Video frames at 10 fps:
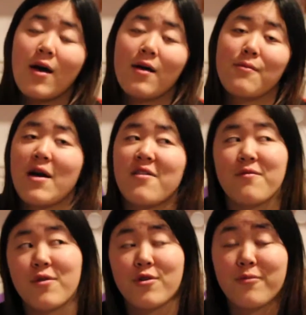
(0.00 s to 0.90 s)
my
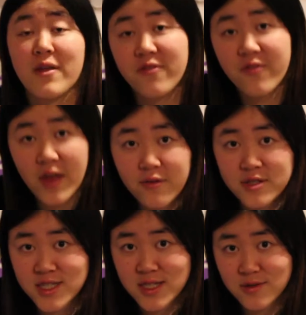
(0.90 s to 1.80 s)
one of my
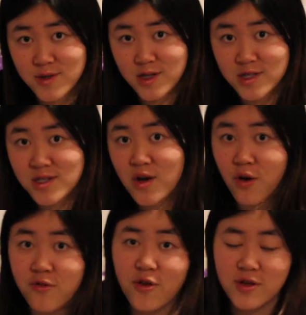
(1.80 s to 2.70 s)
favorite series
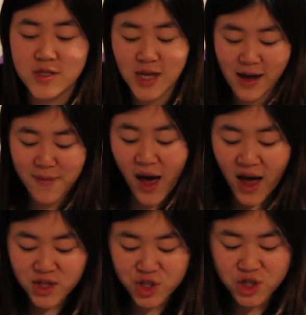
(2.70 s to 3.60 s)
of all time.
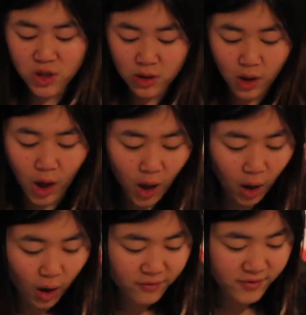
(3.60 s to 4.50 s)
I just
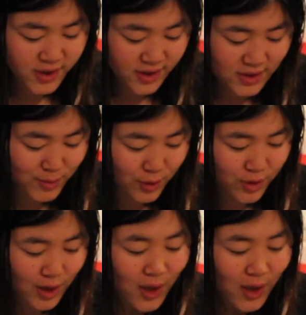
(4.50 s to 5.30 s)
love this book